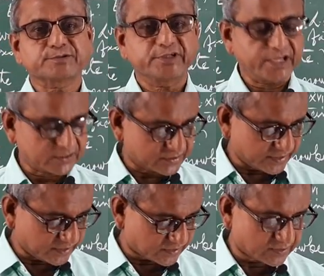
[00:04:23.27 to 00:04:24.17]
three
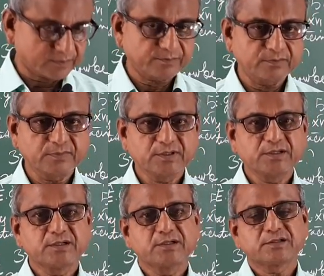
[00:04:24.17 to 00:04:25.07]
estates
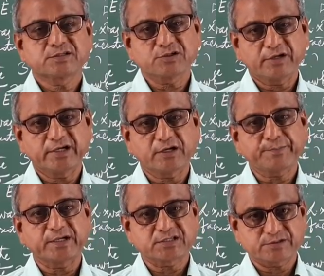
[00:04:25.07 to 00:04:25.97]
joined or
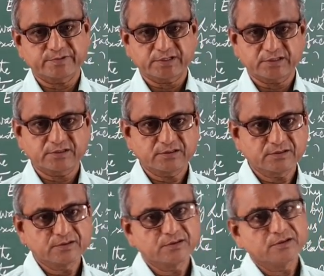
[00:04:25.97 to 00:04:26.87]
participated.
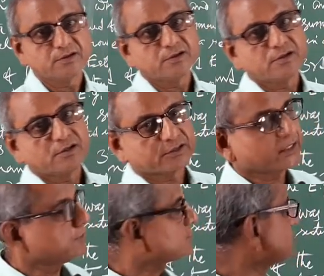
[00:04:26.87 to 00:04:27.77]
They
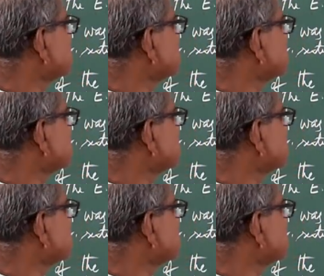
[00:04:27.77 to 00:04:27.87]
used to